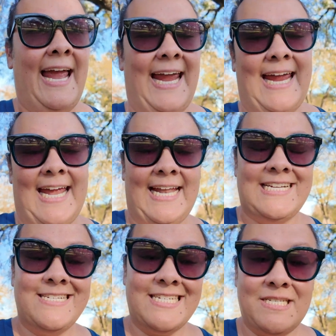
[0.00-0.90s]
and
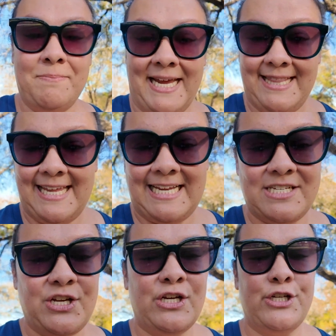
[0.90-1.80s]
it just made
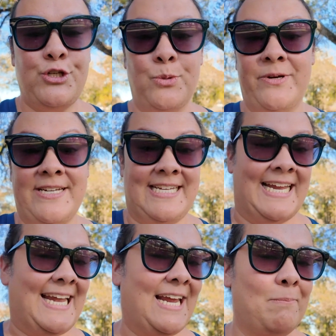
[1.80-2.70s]
things super easy.
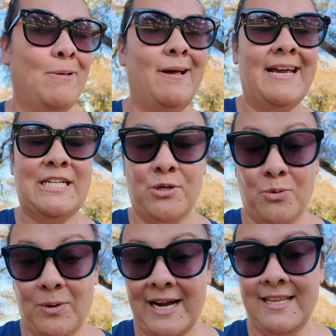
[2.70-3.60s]
And I can plug it
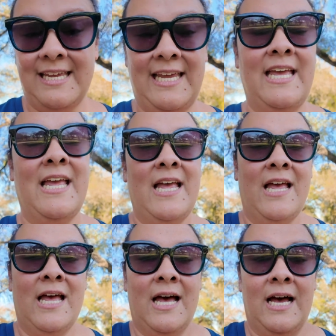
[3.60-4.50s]
directly
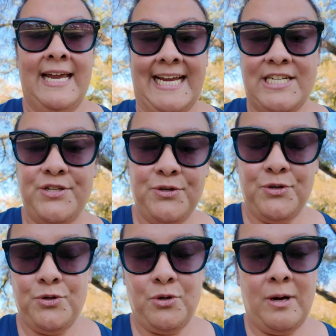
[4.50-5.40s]

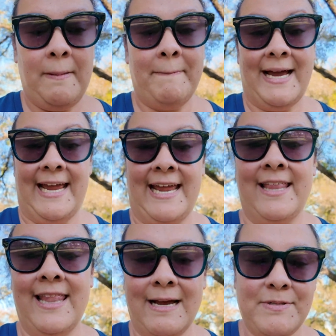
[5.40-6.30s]
into my
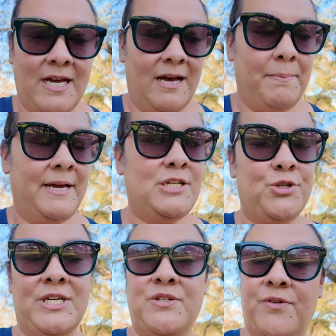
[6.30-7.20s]
laptop,
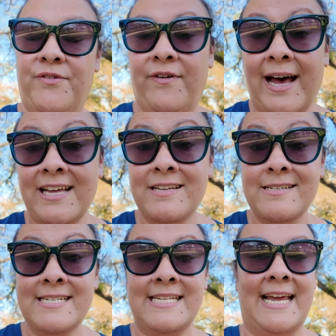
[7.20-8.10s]
transfer the
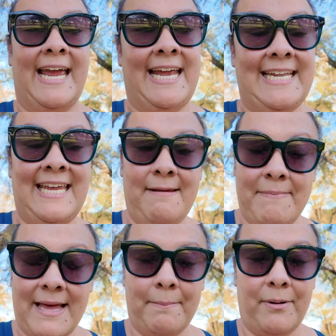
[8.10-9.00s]
files, and keep
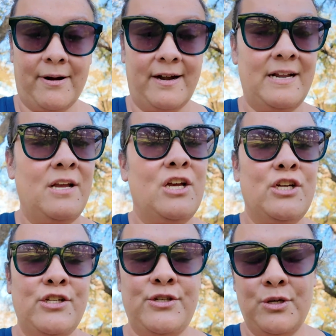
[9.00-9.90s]
that part
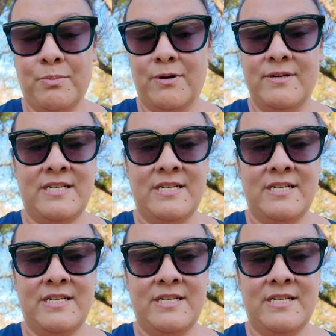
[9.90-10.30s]
super